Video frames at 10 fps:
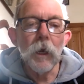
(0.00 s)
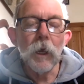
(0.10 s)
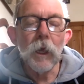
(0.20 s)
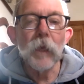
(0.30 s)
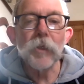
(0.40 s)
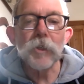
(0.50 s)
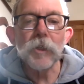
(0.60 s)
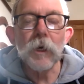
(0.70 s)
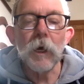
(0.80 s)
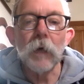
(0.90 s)
It's
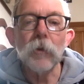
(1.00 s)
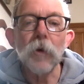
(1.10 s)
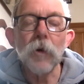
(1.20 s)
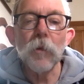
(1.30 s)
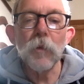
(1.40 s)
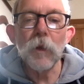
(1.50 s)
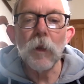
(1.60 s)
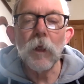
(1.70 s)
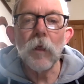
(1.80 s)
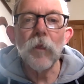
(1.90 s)
a document
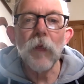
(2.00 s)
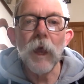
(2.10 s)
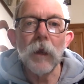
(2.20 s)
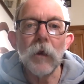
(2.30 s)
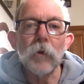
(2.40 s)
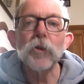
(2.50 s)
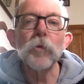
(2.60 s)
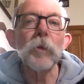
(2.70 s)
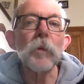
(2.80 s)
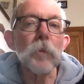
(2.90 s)
that should
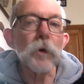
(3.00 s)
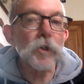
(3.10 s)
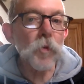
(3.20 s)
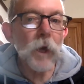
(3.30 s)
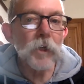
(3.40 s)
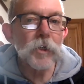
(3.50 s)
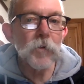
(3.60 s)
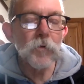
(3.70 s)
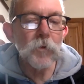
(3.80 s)
be persuasive.